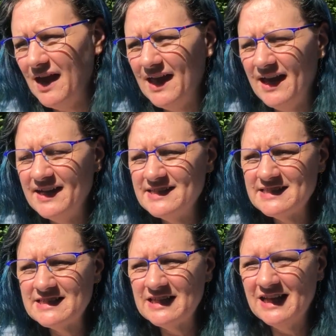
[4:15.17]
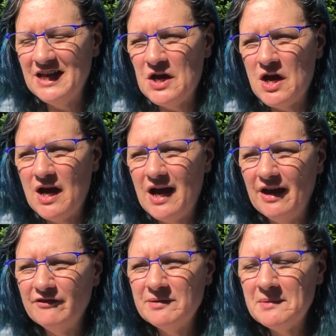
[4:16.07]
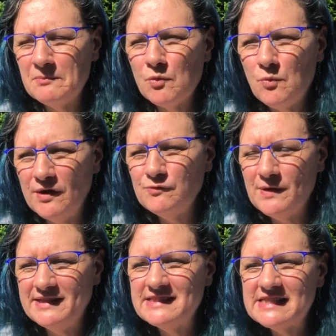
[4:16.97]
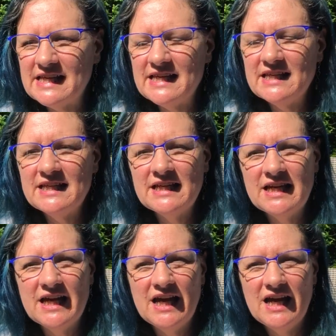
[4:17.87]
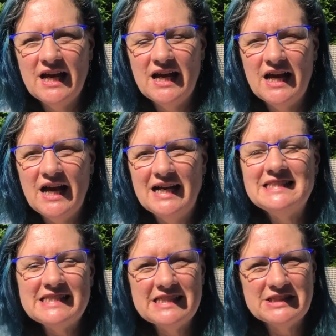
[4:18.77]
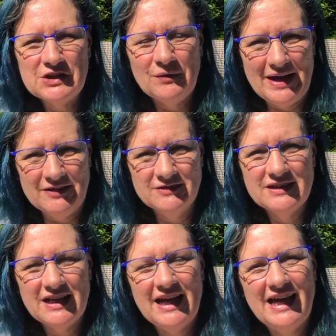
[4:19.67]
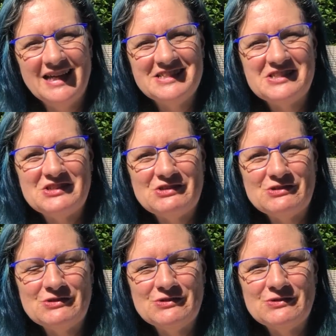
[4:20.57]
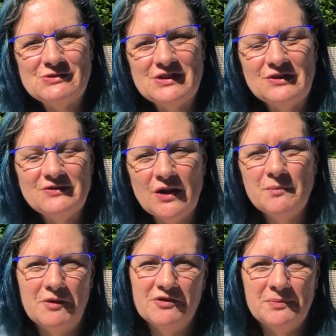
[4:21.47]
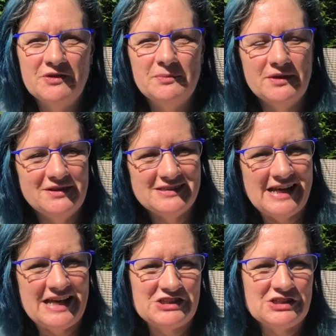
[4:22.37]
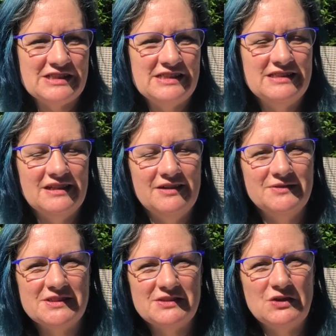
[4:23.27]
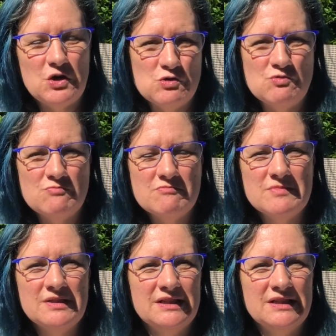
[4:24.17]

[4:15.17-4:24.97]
And I remember one Wednesday I didn't go out. I had to, follow my responsibilities, and actually I was home